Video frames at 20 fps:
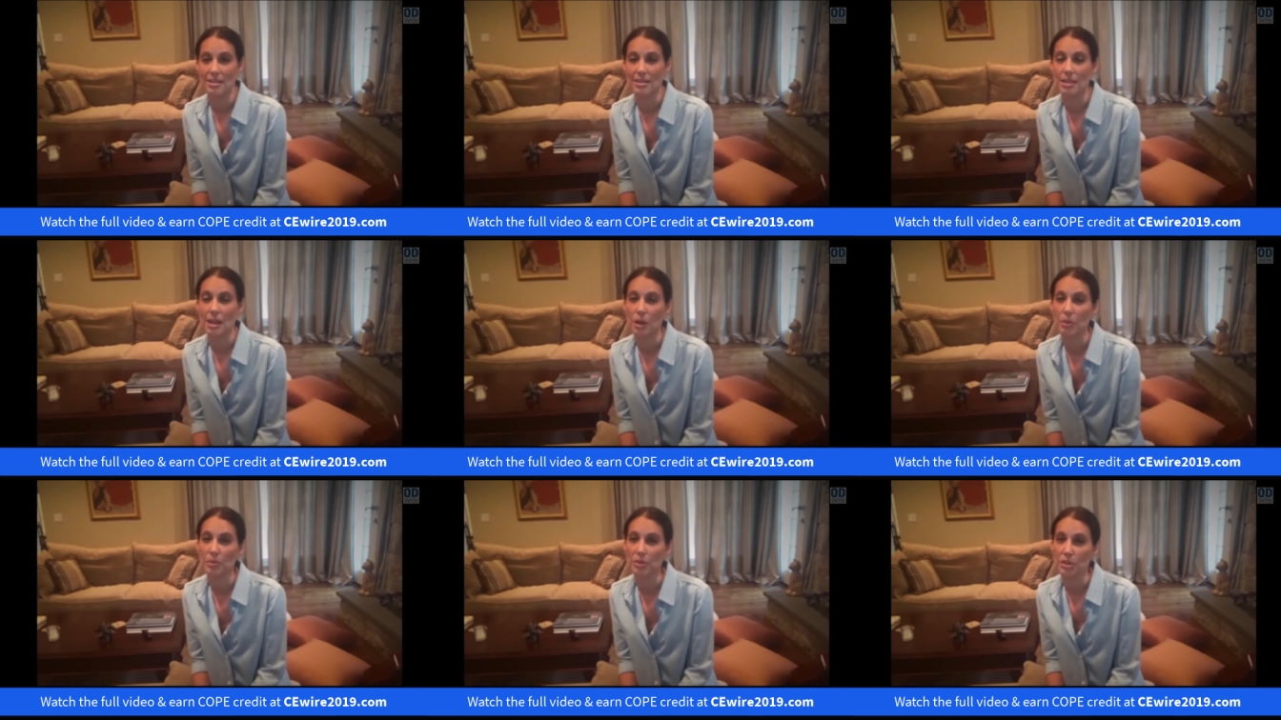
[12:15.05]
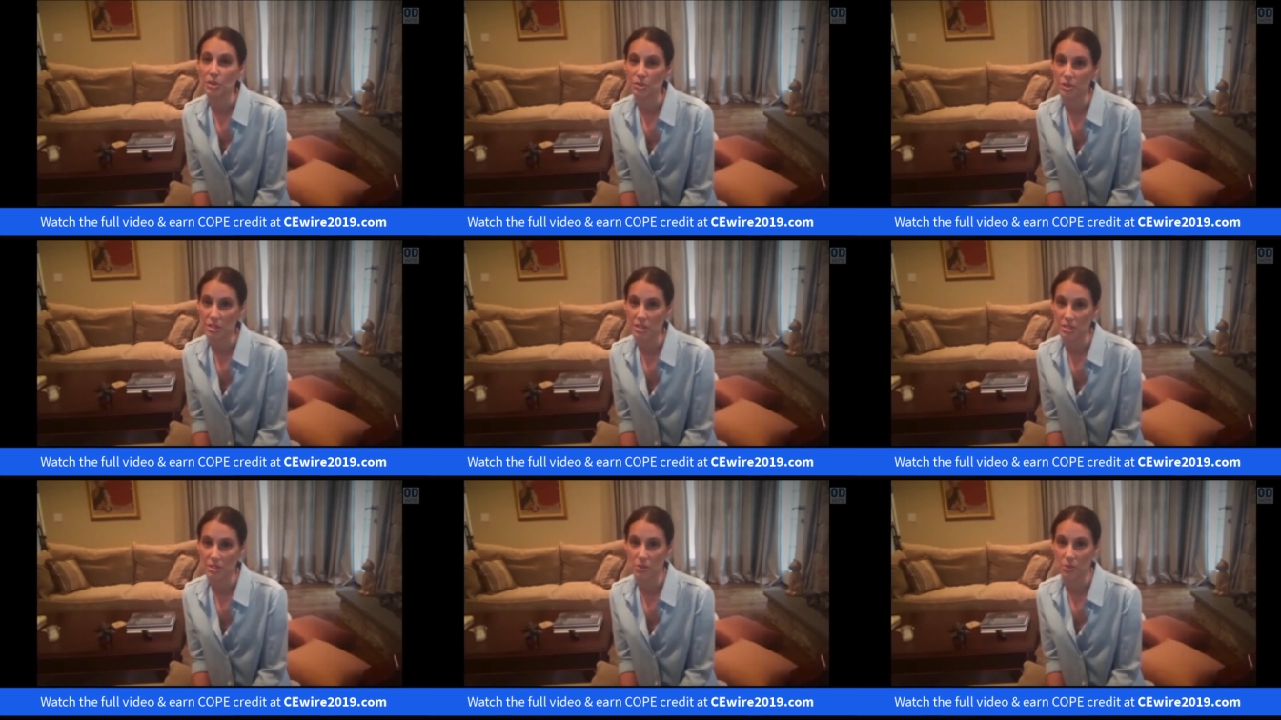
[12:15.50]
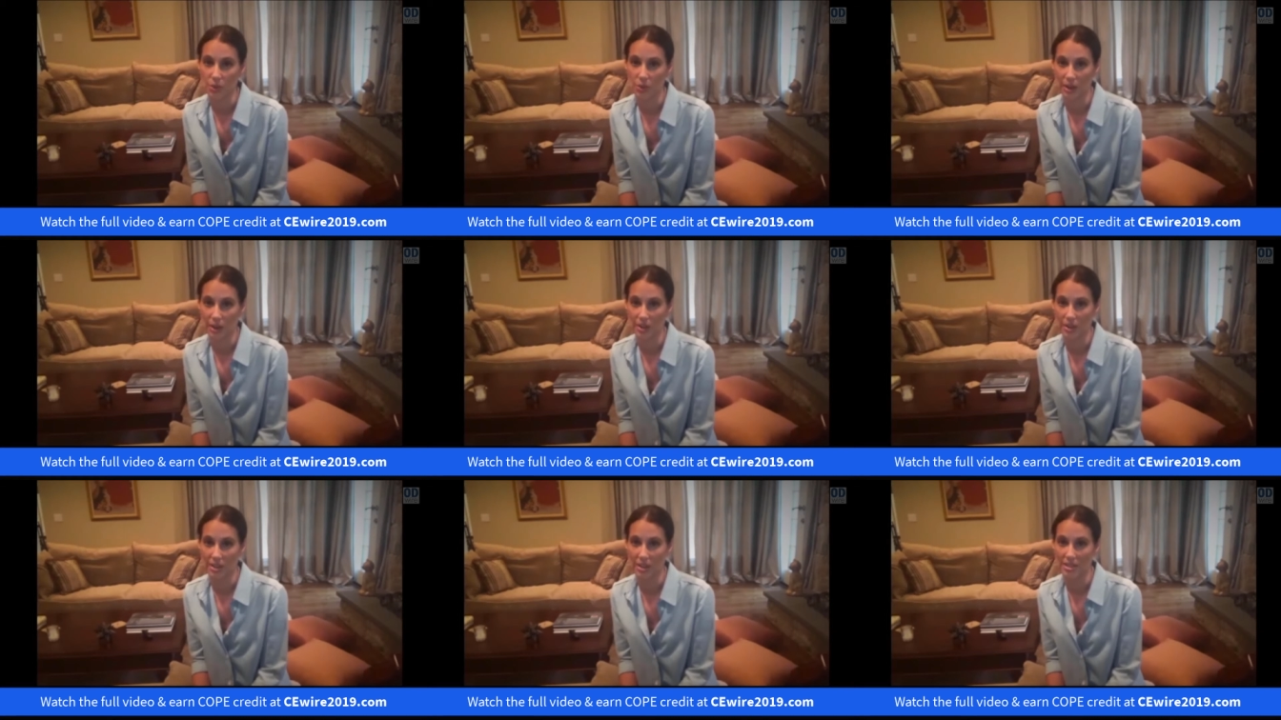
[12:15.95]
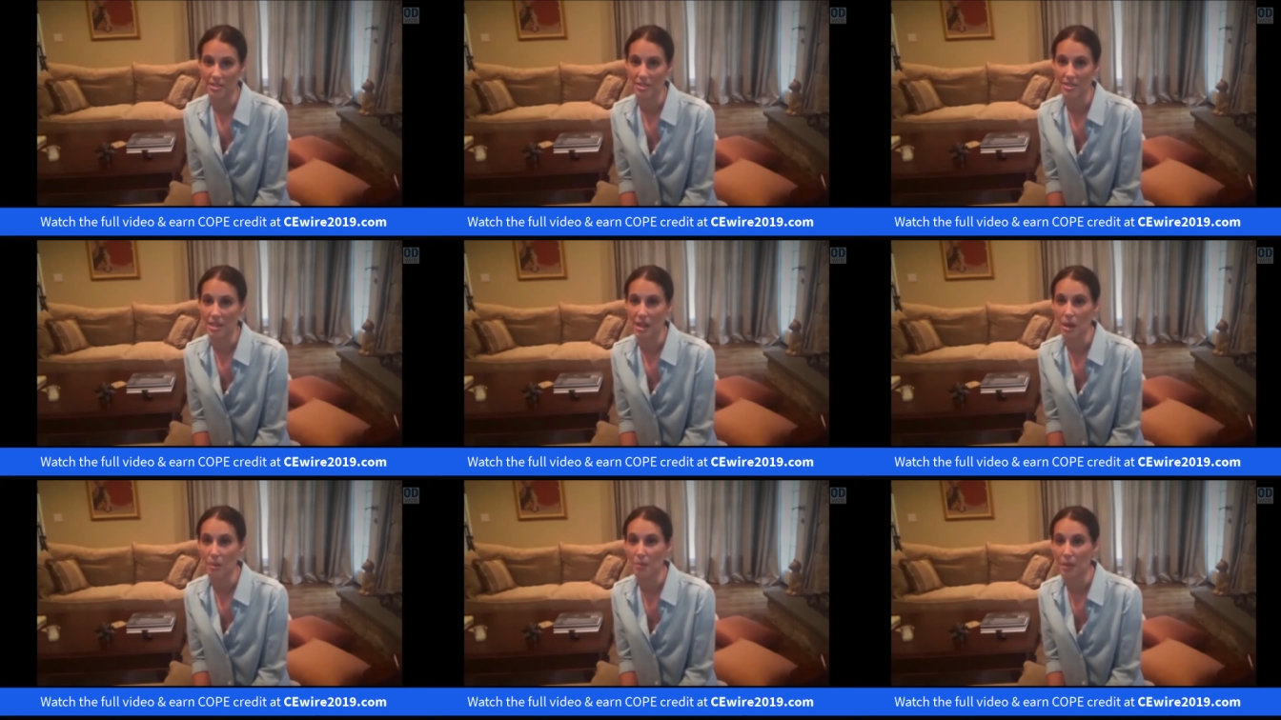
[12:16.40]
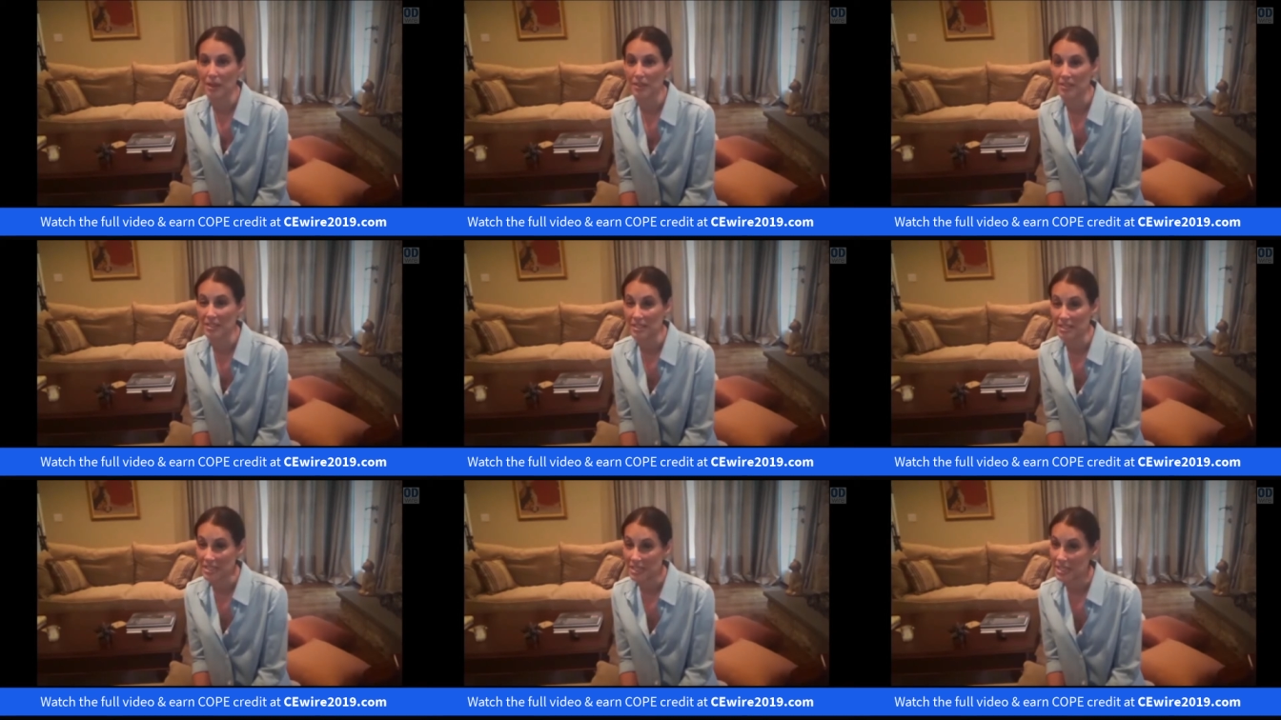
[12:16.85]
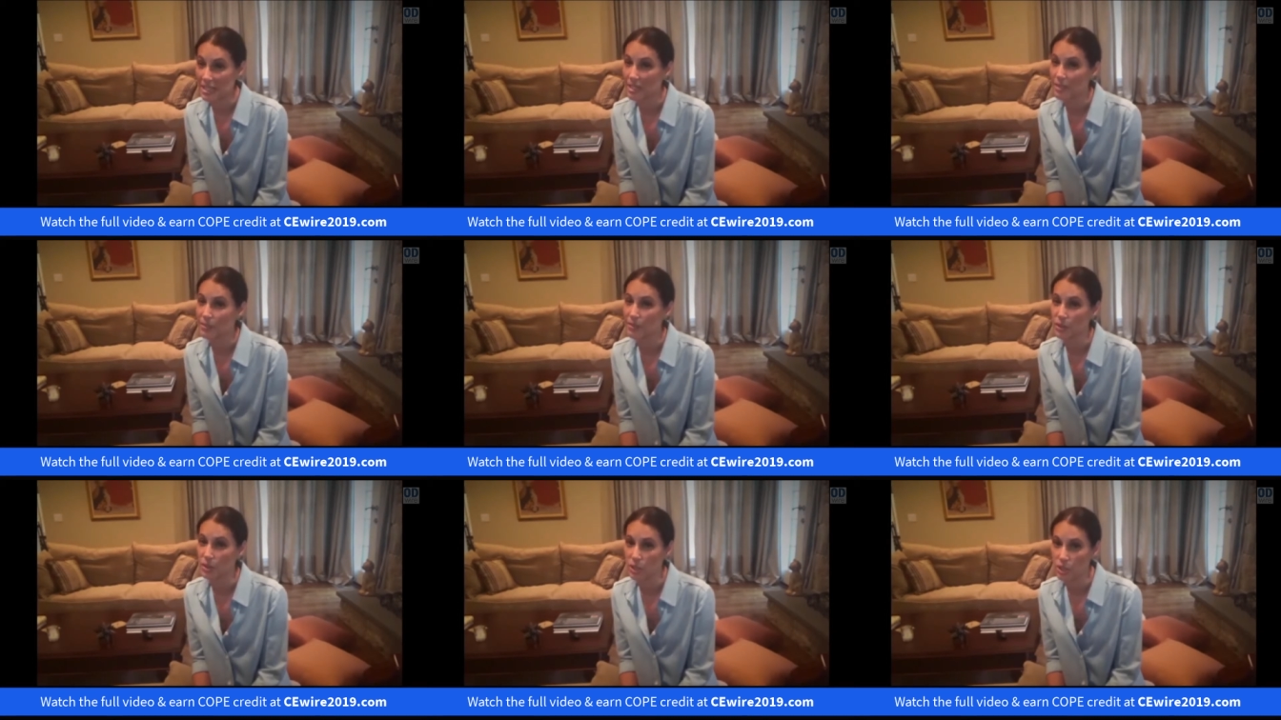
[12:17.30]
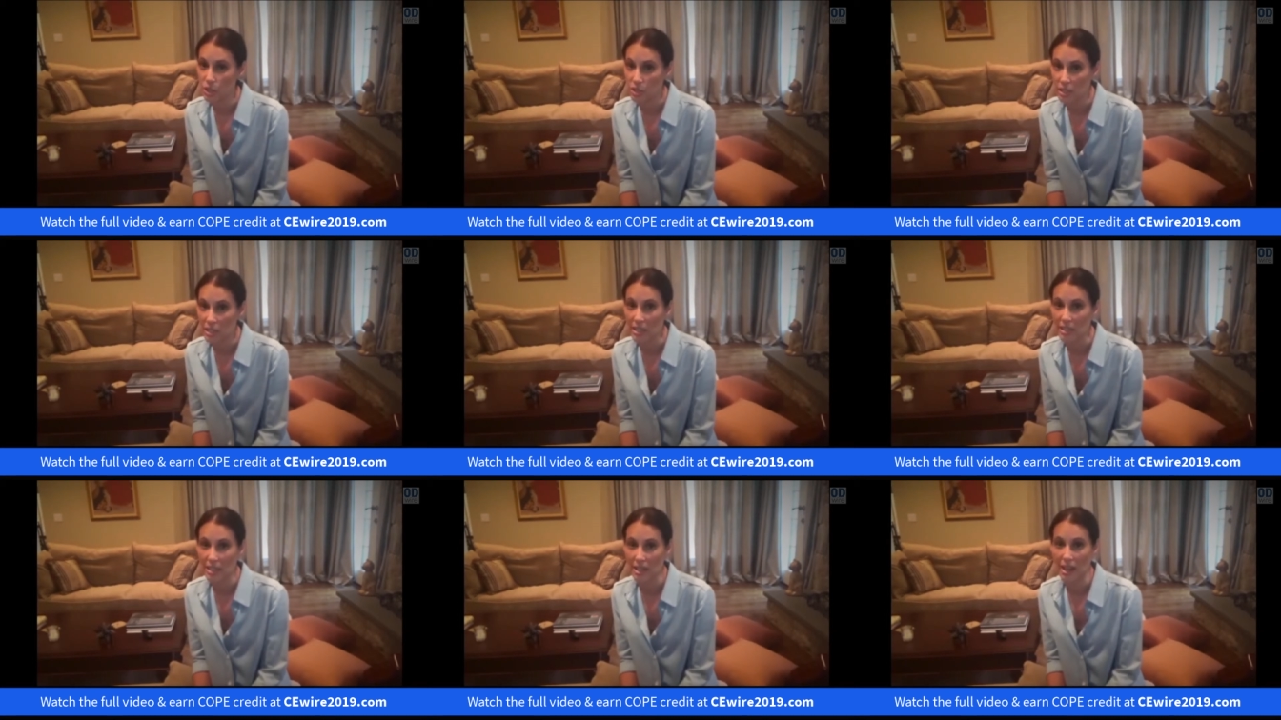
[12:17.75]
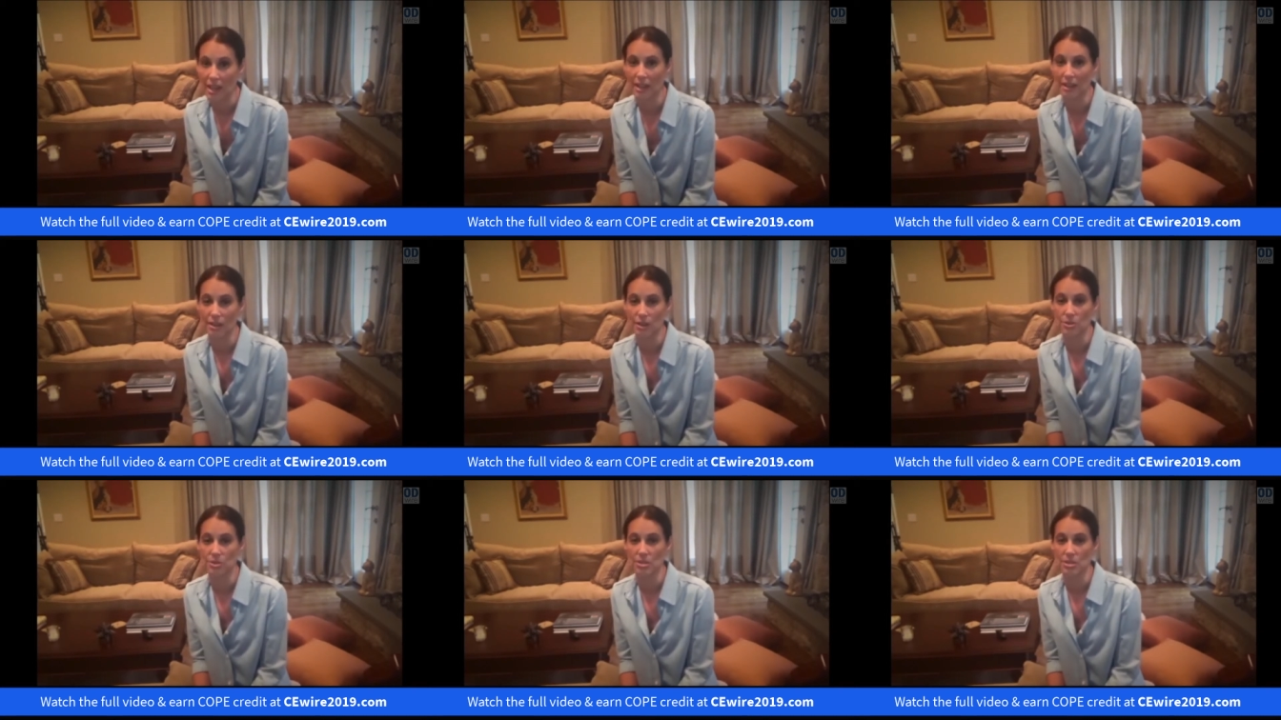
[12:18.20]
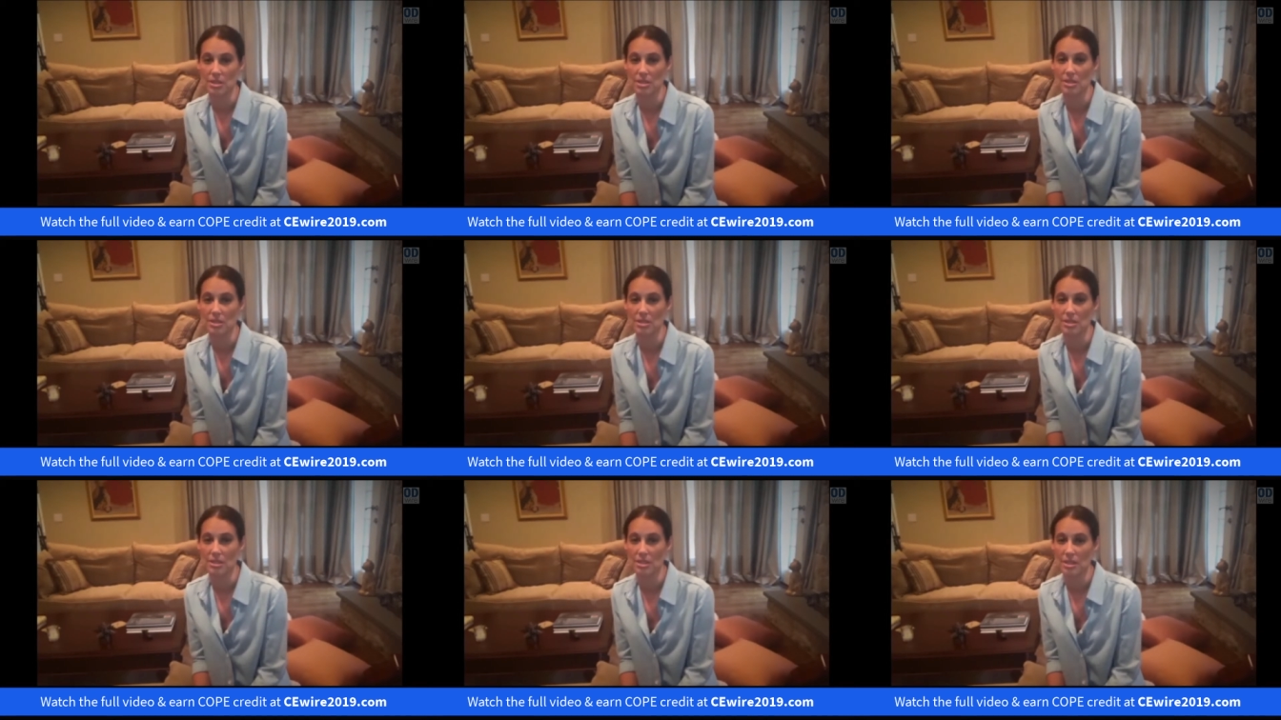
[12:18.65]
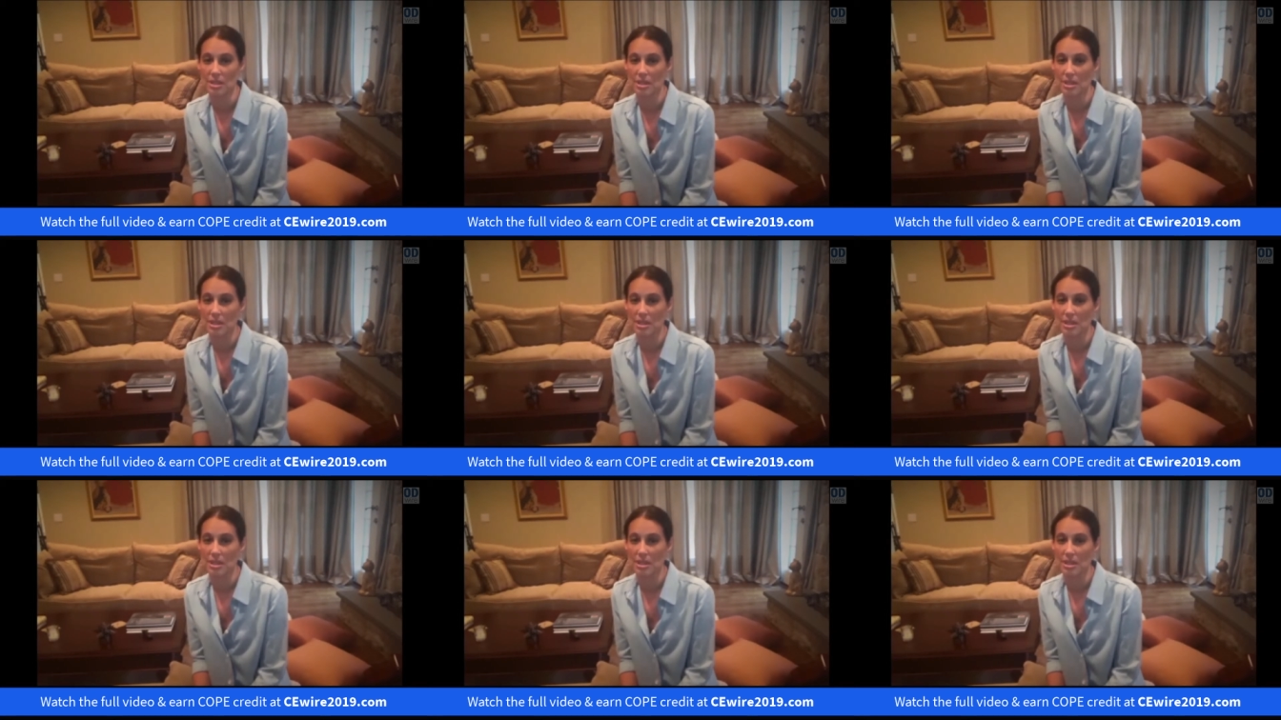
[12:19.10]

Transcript: to help increase awareness about the need for early diagnosis,